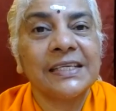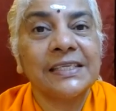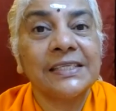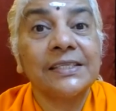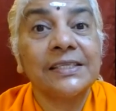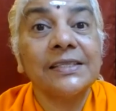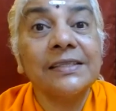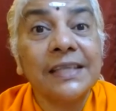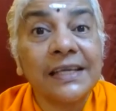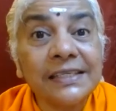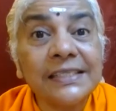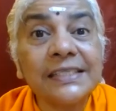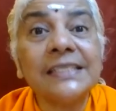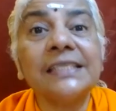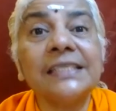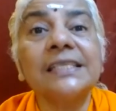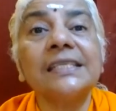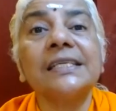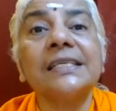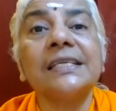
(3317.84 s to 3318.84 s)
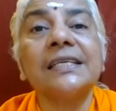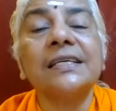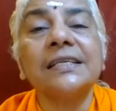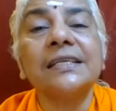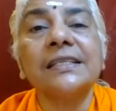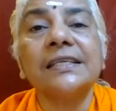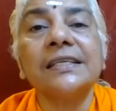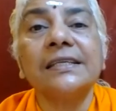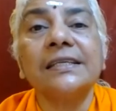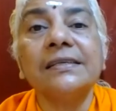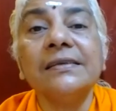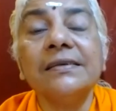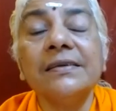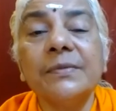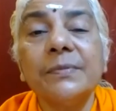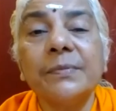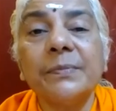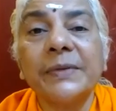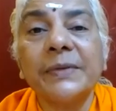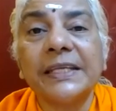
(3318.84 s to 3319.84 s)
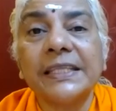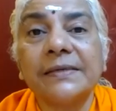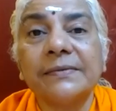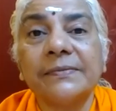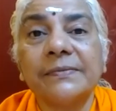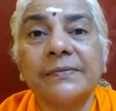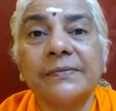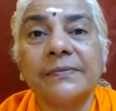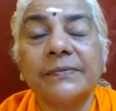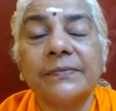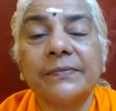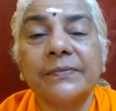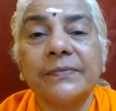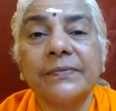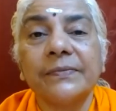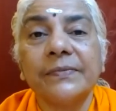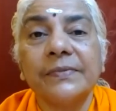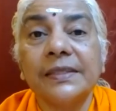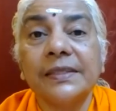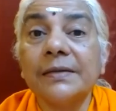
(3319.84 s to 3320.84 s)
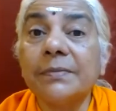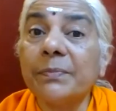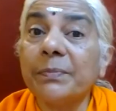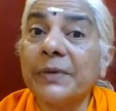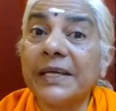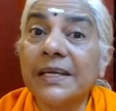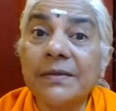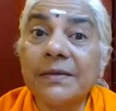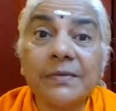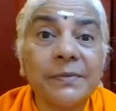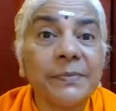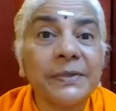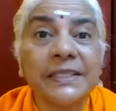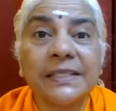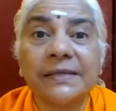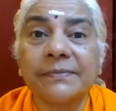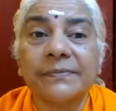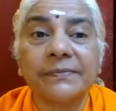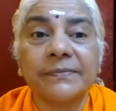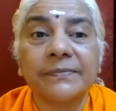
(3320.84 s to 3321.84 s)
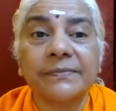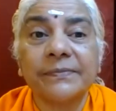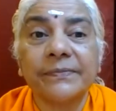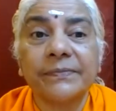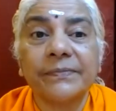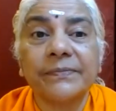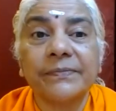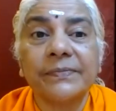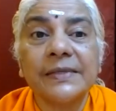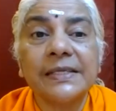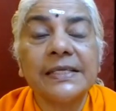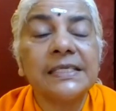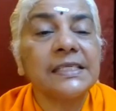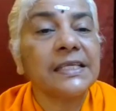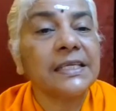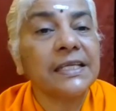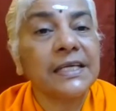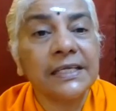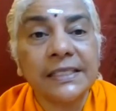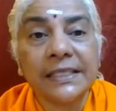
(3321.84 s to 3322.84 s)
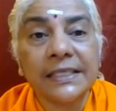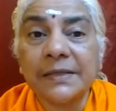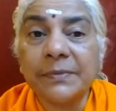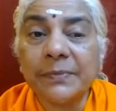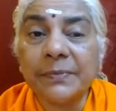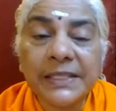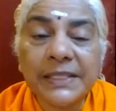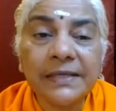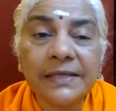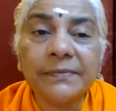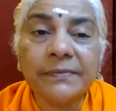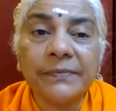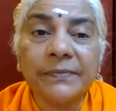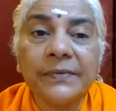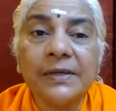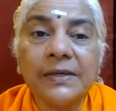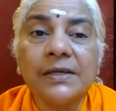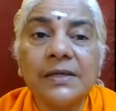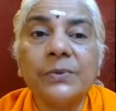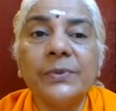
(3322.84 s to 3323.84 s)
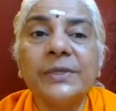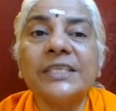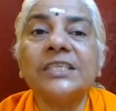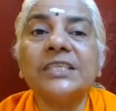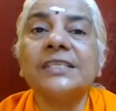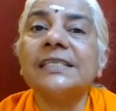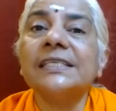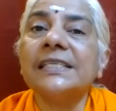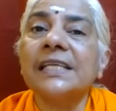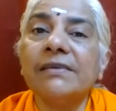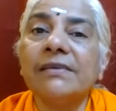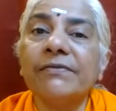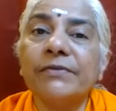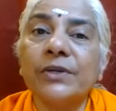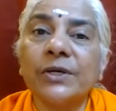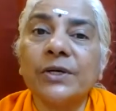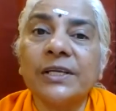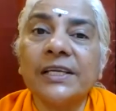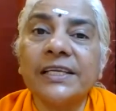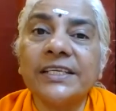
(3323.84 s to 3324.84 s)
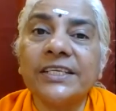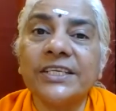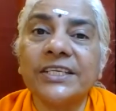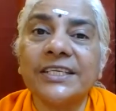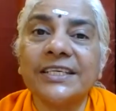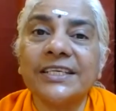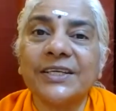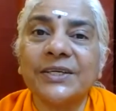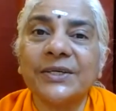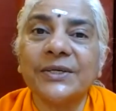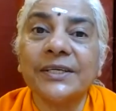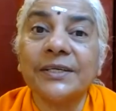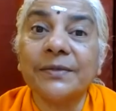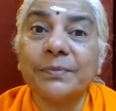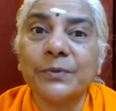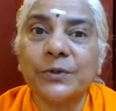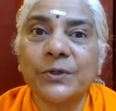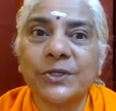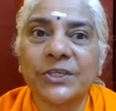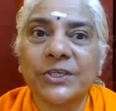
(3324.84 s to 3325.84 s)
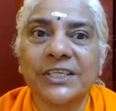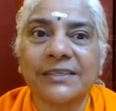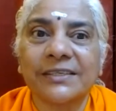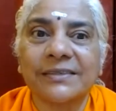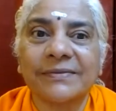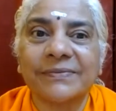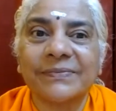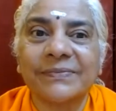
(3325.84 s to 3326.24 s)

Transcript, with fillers: So that is the Sanatana Padam the Paramapadam, Sanatana Padam, which is self-knowledge or moksha.